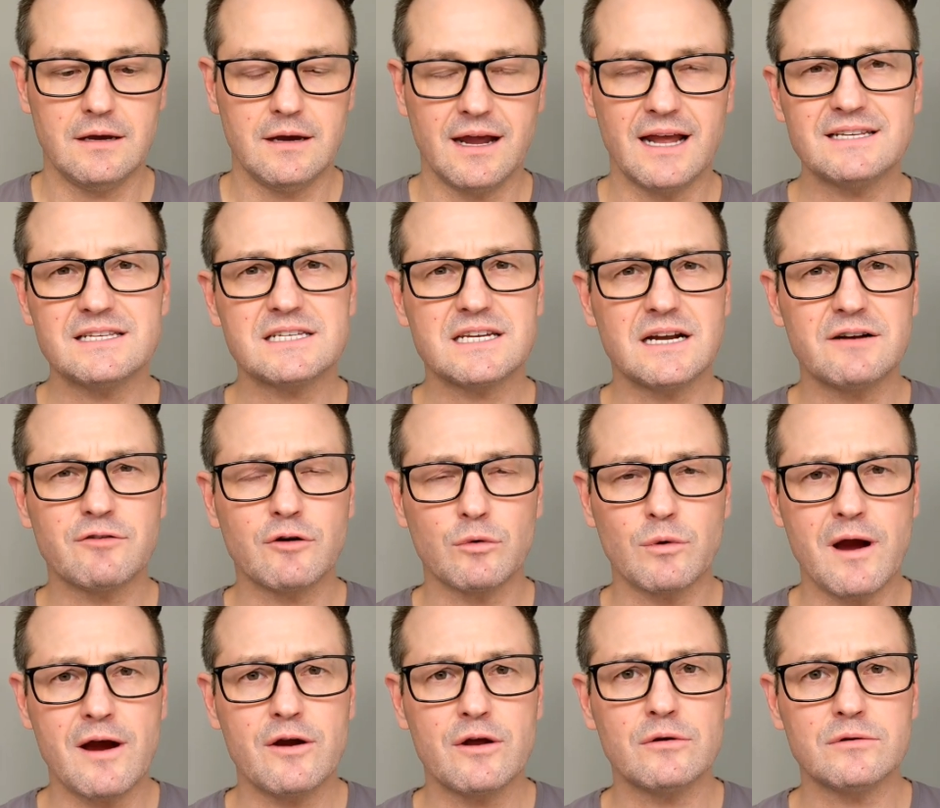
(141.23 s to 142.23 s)
I guess it's kind of a
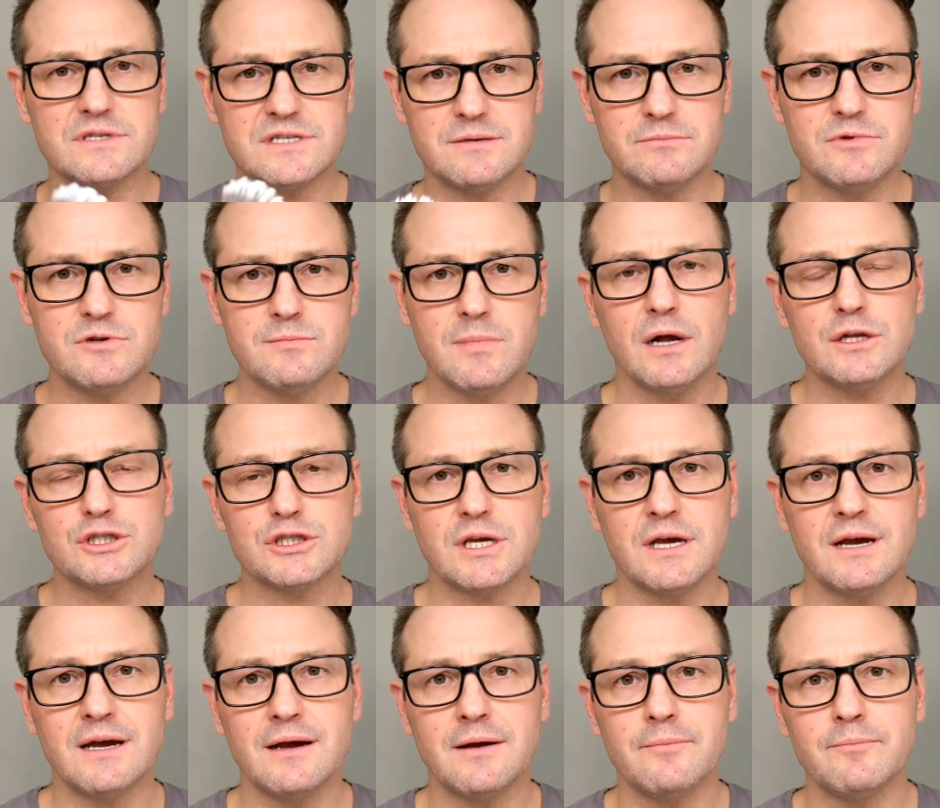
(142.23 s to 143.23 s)
rare, you don't see them too much,
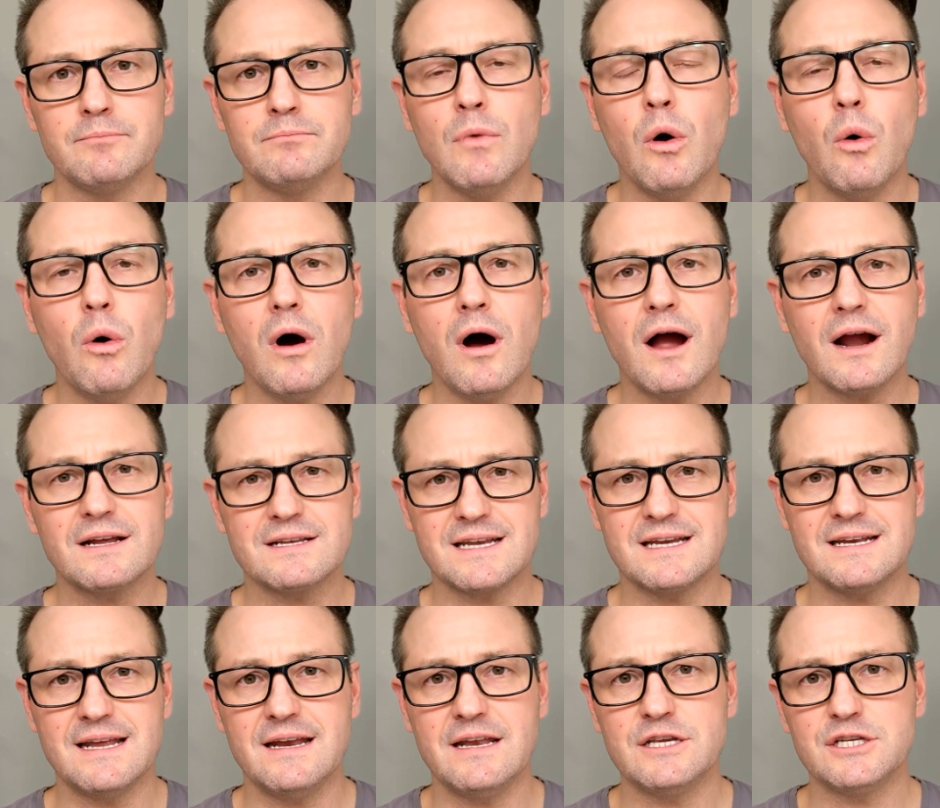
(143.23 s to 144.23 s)
um, Mohawk, a
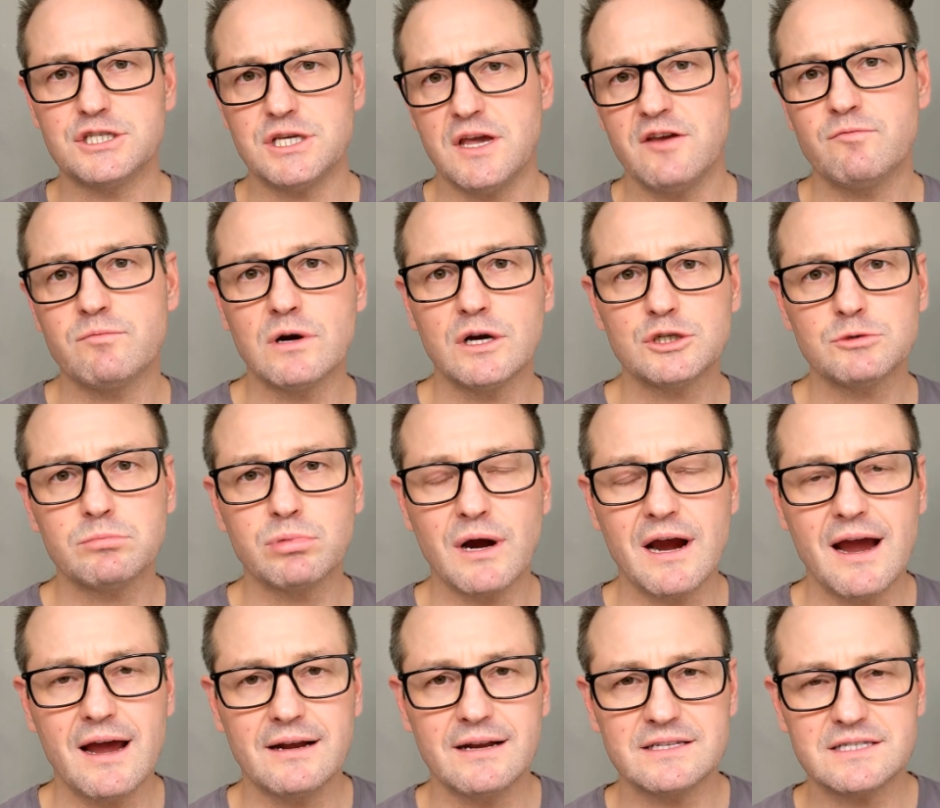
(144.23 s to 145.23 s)
Canadian shave brush
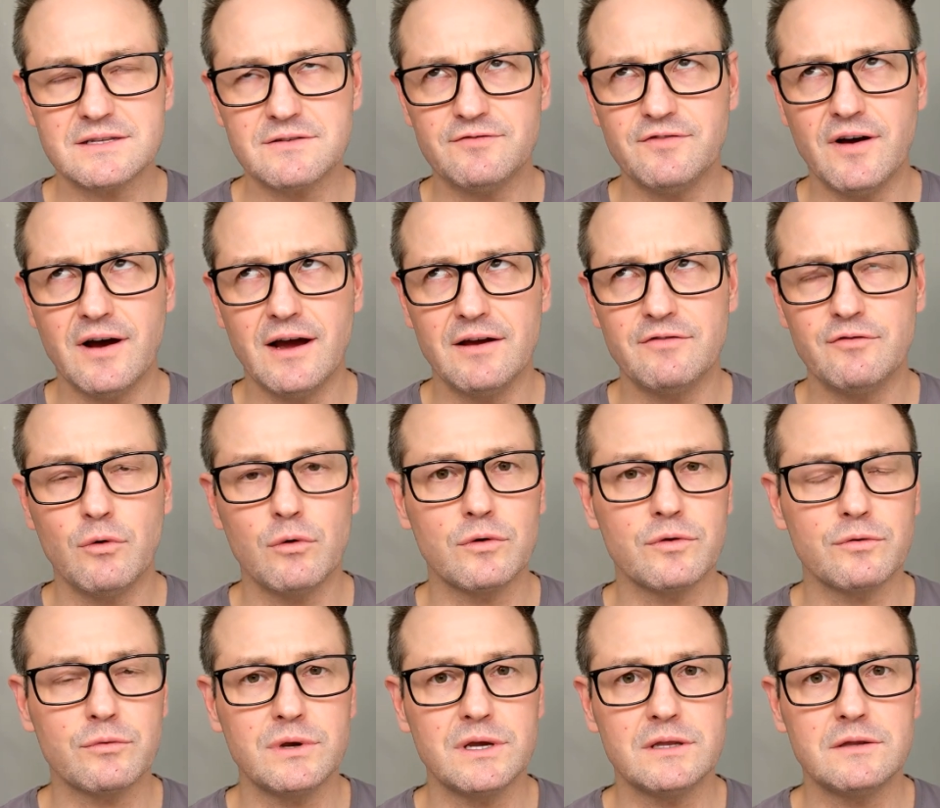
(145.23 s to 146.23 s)
brand. It's the
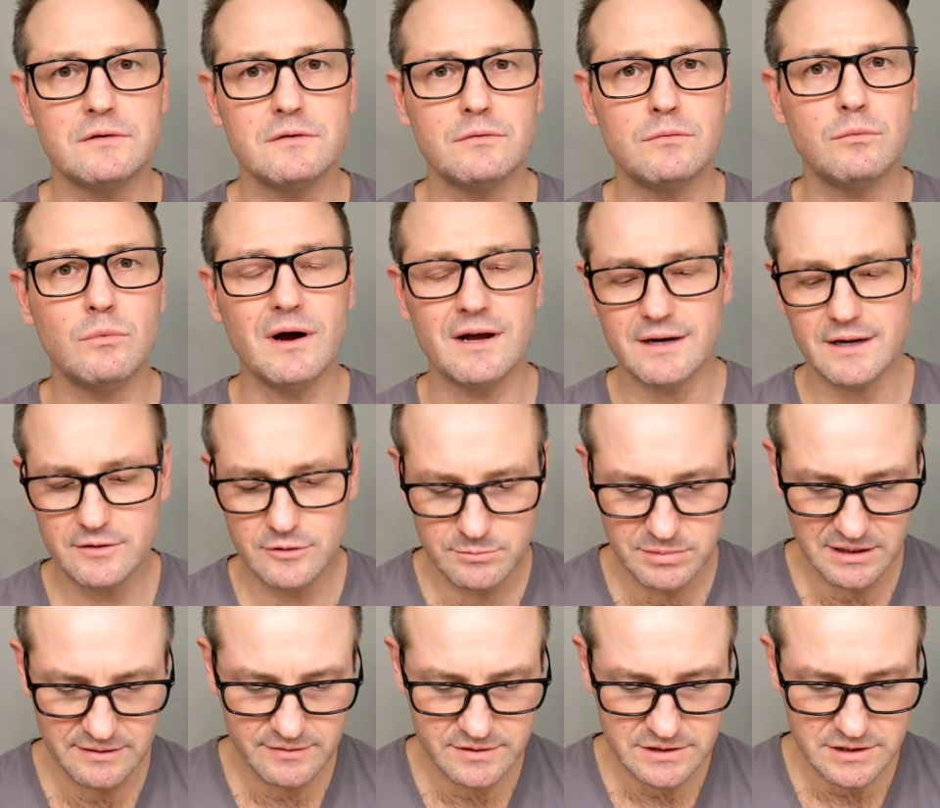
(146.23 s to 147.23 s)
54321, I do
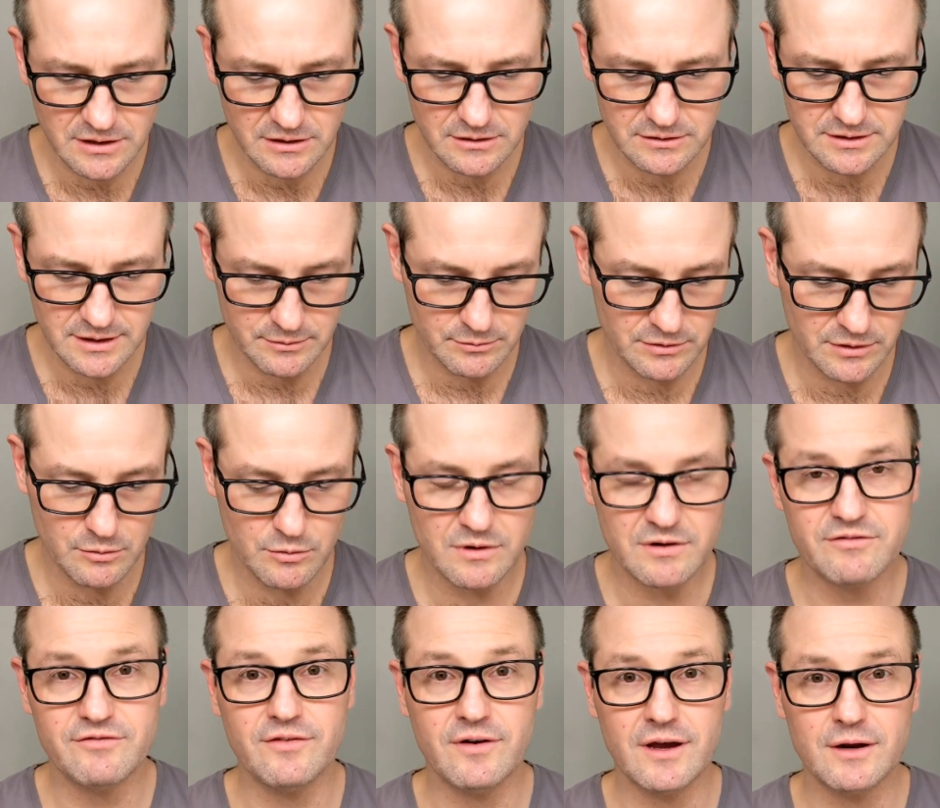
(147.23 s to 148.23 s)
believe it's called. I really
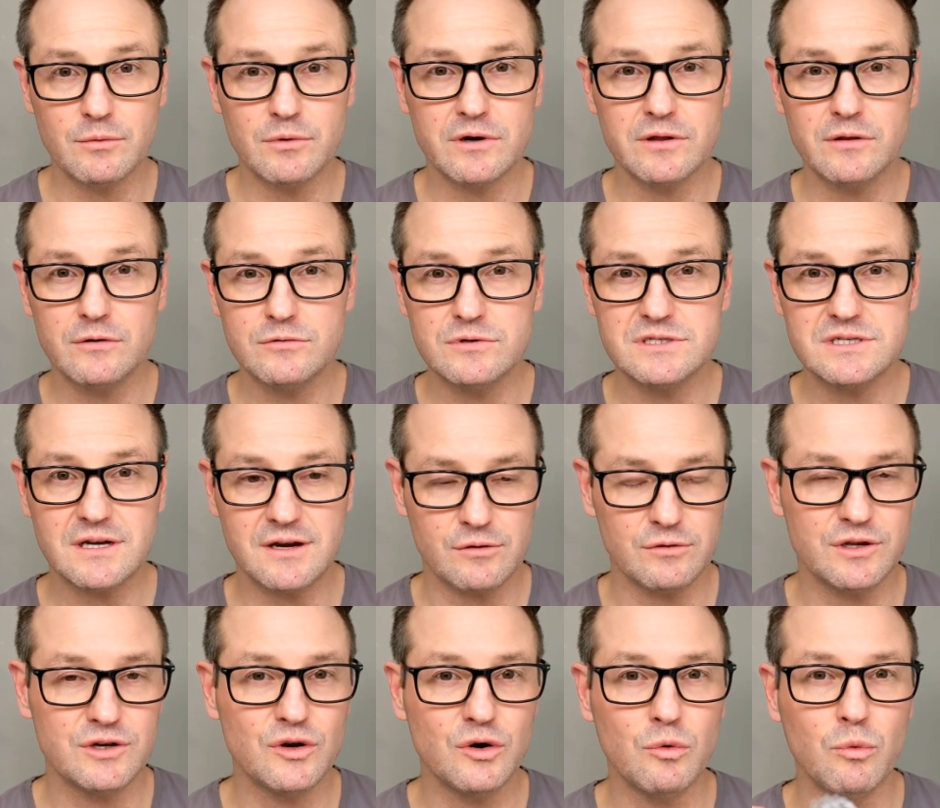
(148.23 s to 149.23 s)
want to find one of those. I
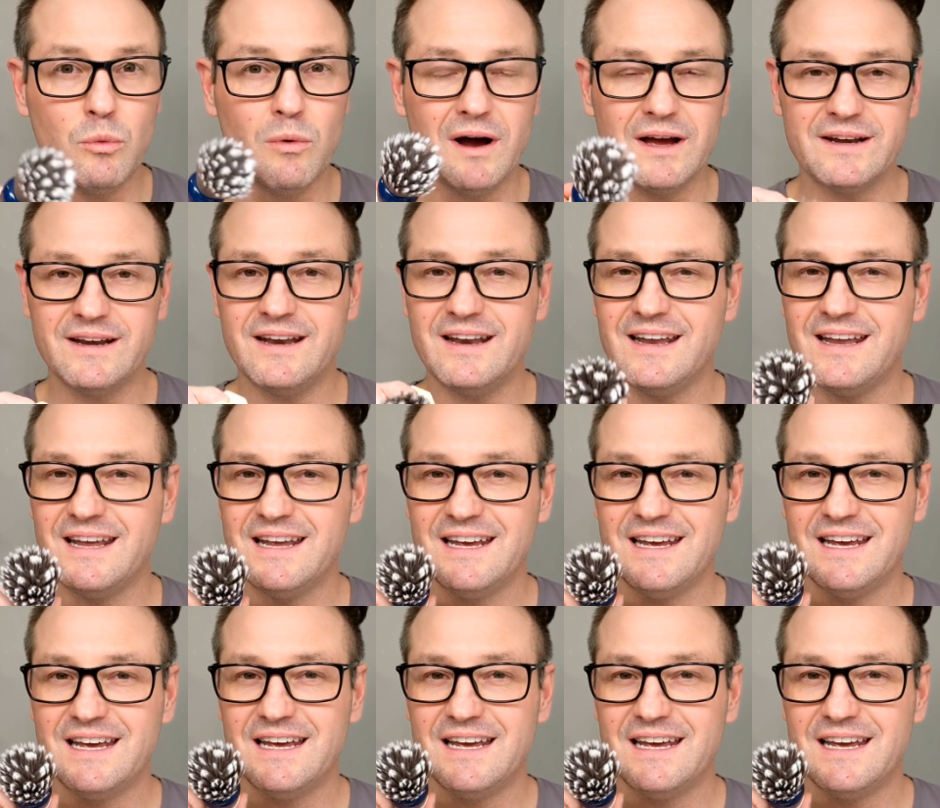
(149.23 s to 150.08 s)
only know one